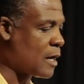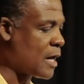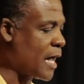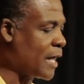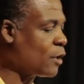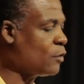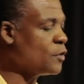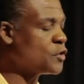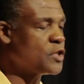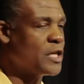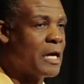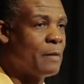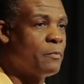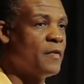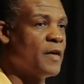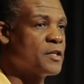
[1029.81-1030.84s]
I go to
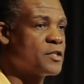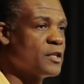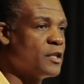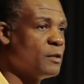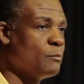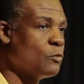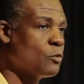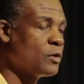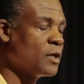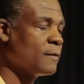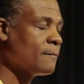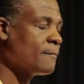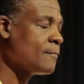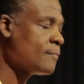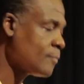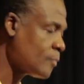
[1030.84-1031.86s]
chapel that Sunday
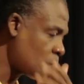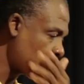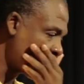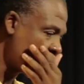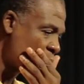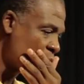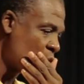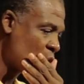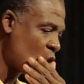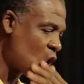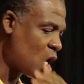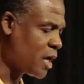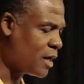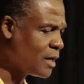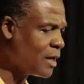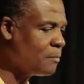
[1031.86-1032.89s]
morning,
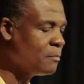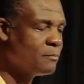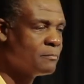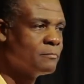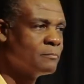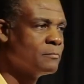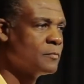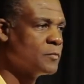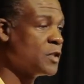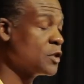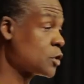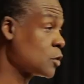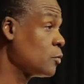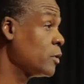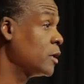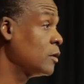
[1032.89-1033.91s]
and I'm
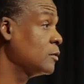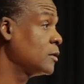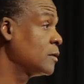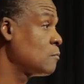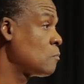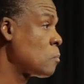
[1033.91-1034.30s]
disgruntled.